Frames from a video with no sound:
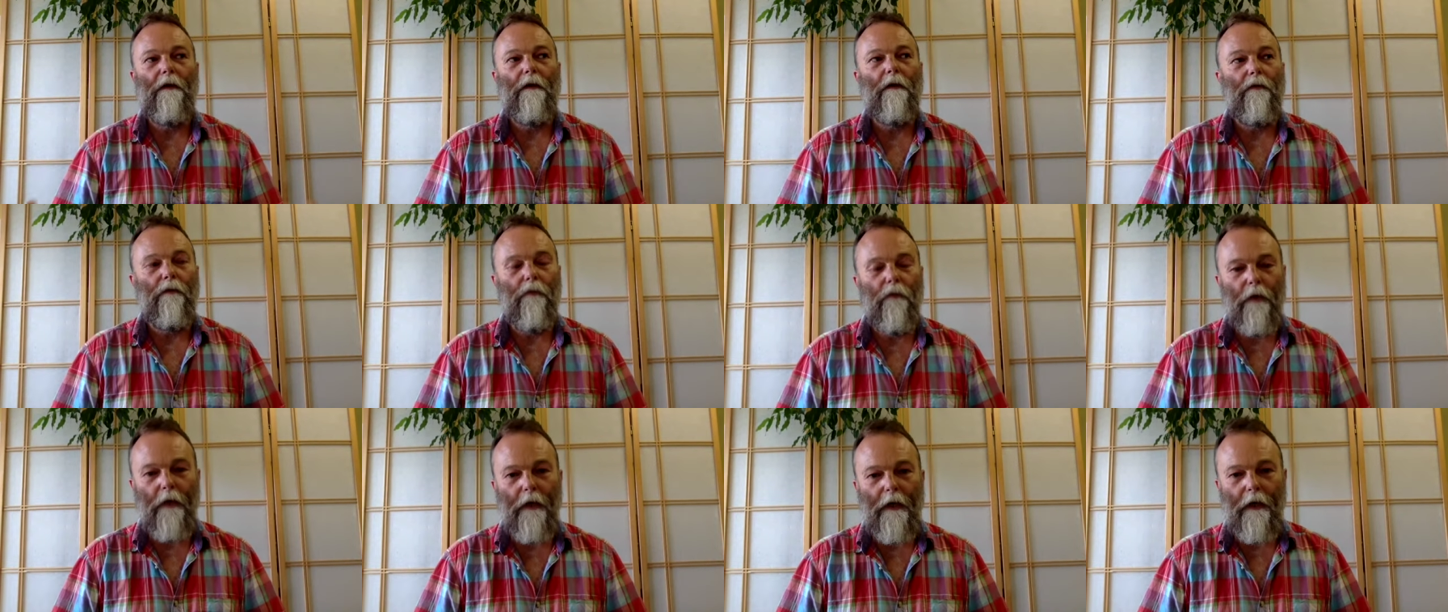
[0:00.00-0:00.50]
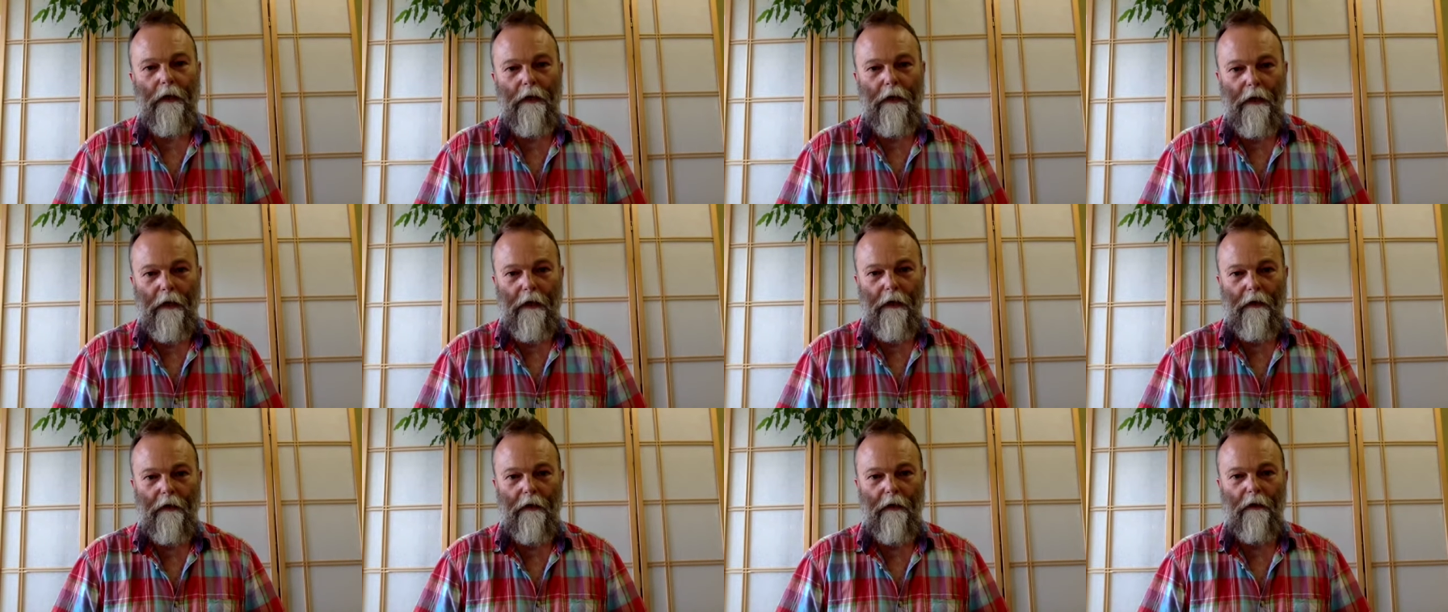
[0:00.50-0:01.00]

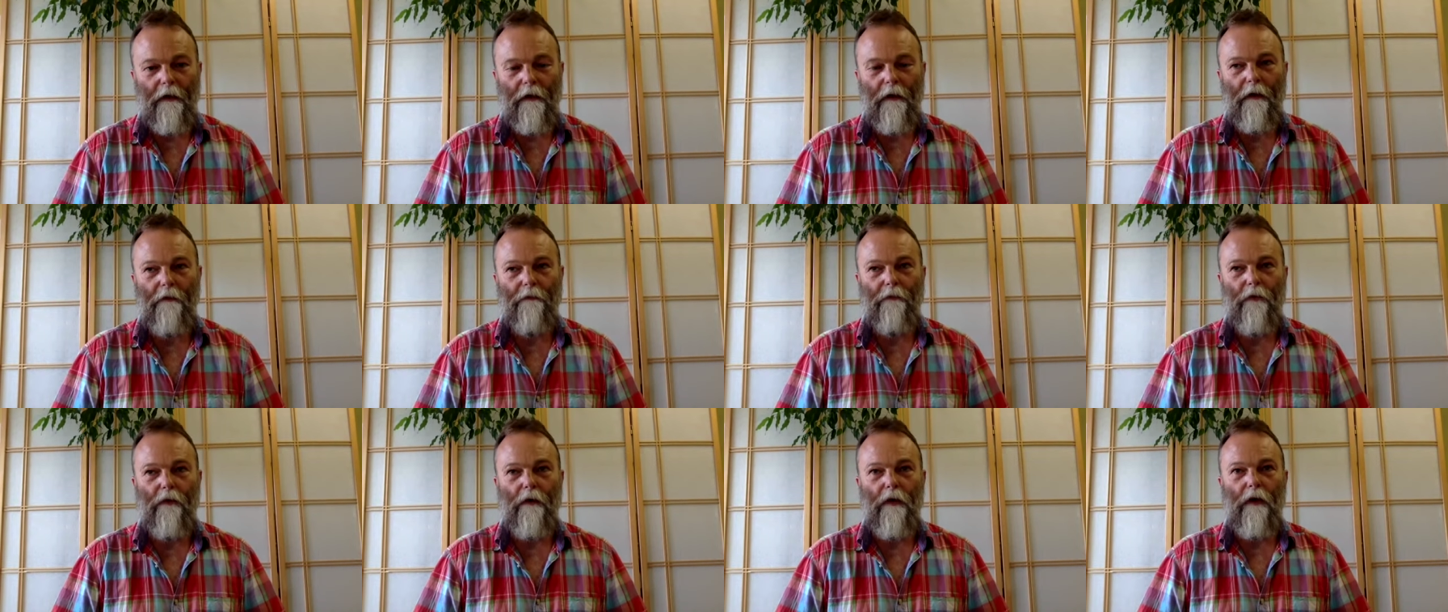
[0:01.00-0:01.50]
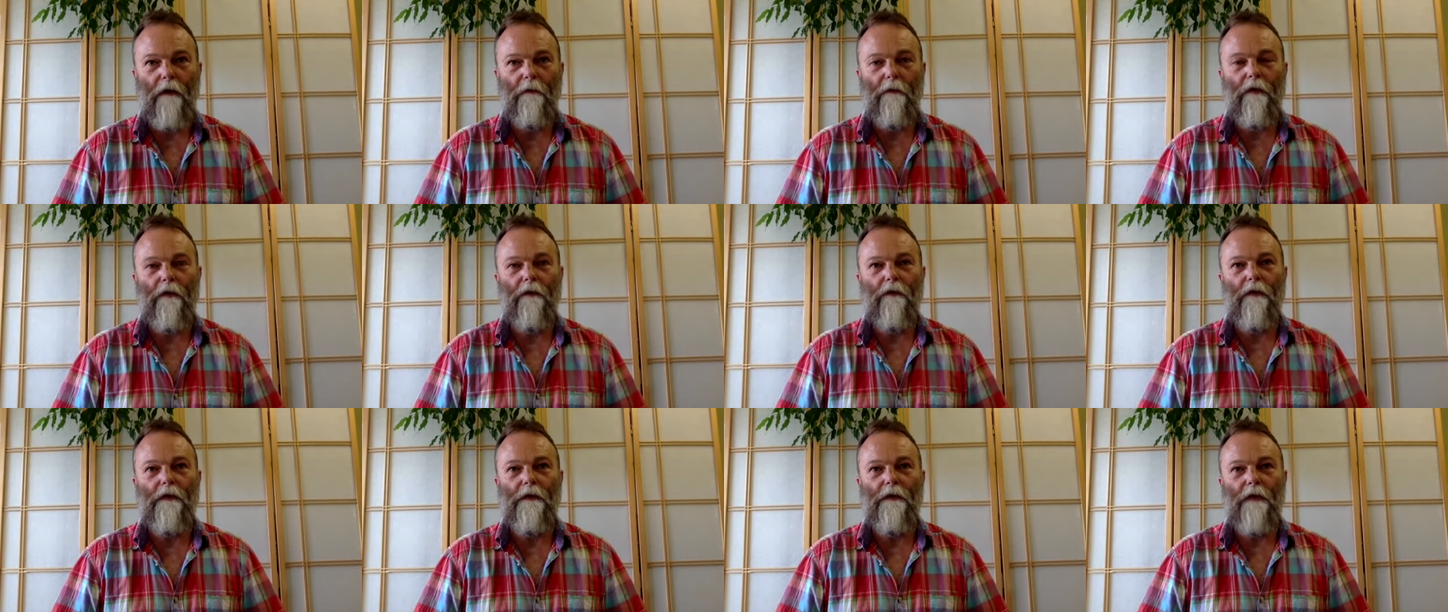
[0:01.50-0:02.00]
really, if you come
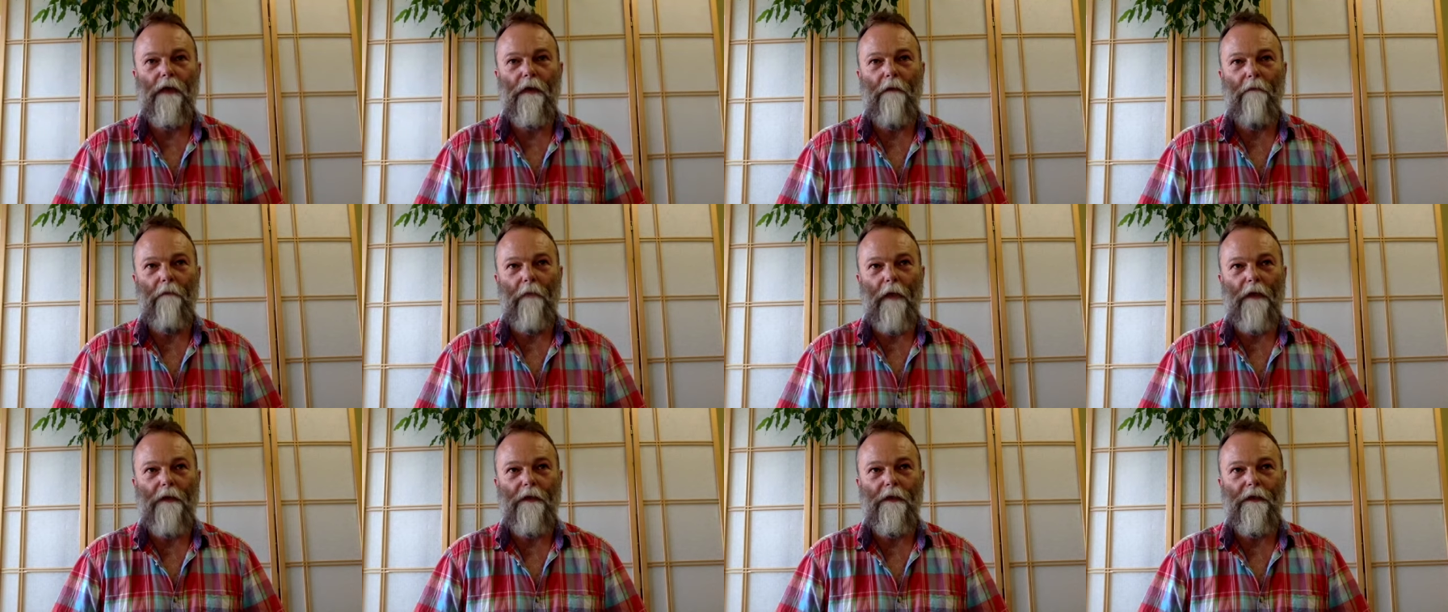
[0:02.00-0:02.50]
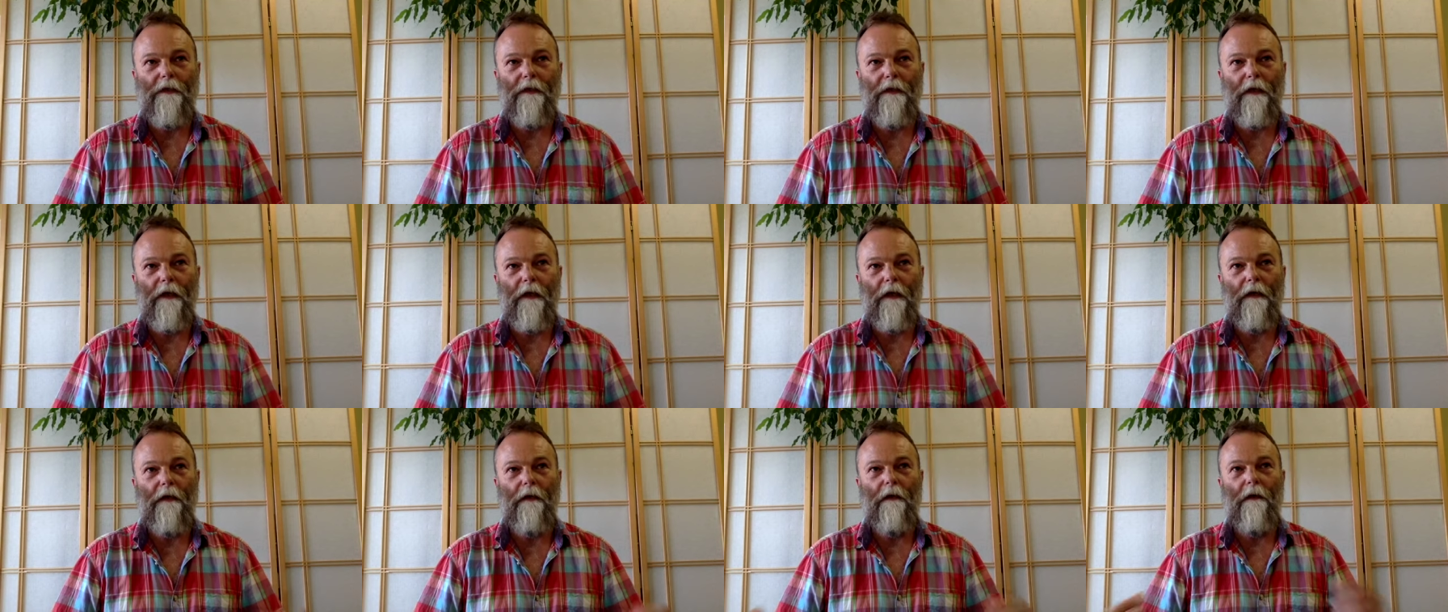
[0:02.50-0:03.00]
across that
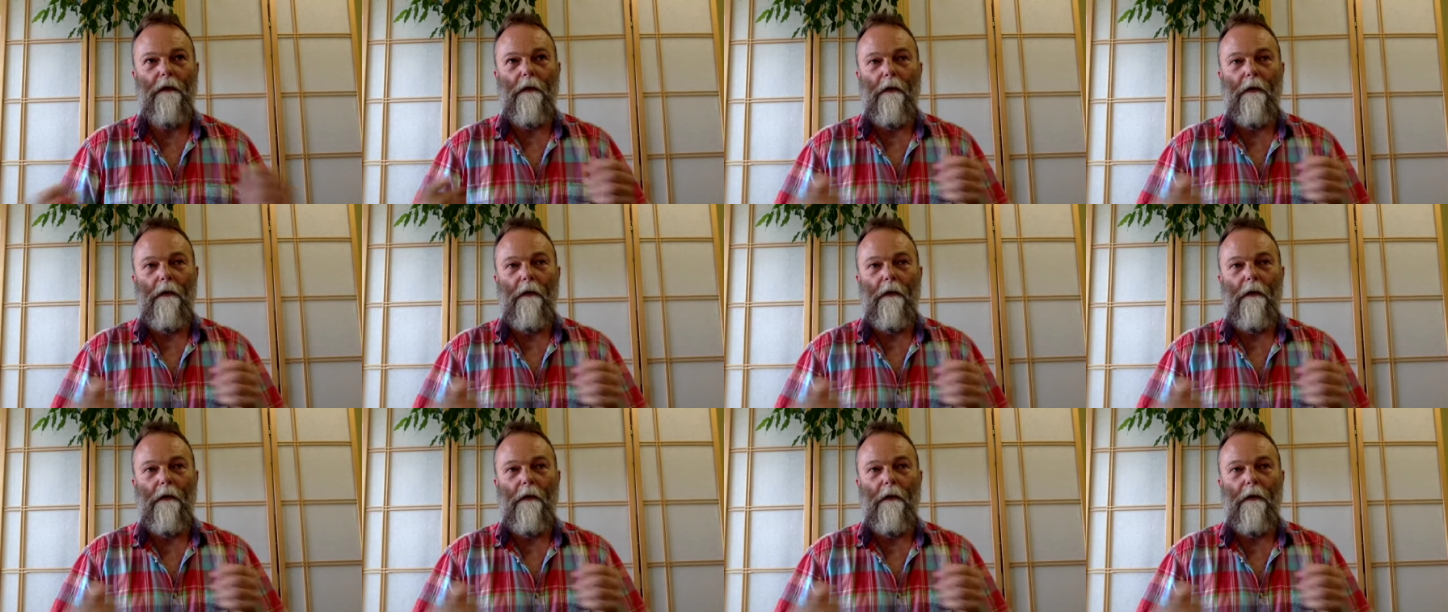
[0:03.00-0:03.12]
messaging,